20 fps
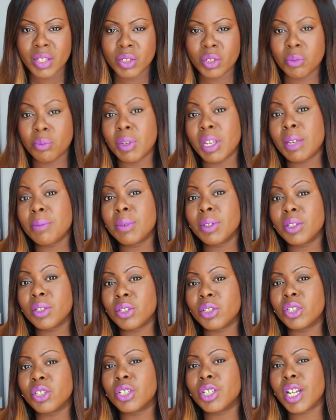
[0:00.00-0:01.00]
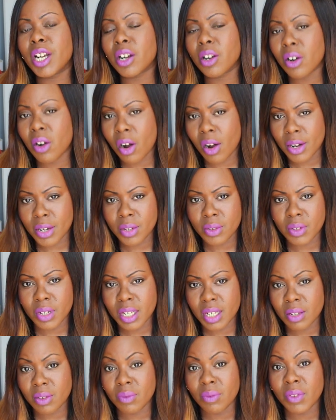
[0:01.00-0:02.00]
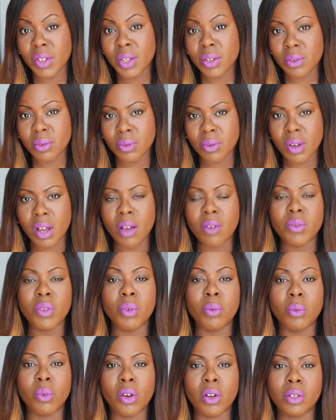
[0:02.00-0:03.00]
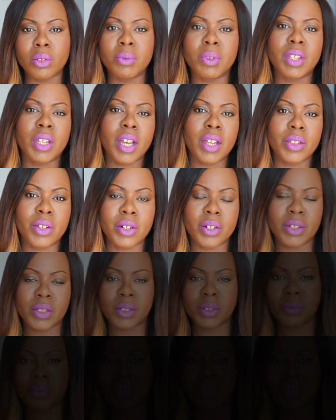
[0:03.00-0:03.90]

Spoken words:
to be able to share our unique view of the world with others.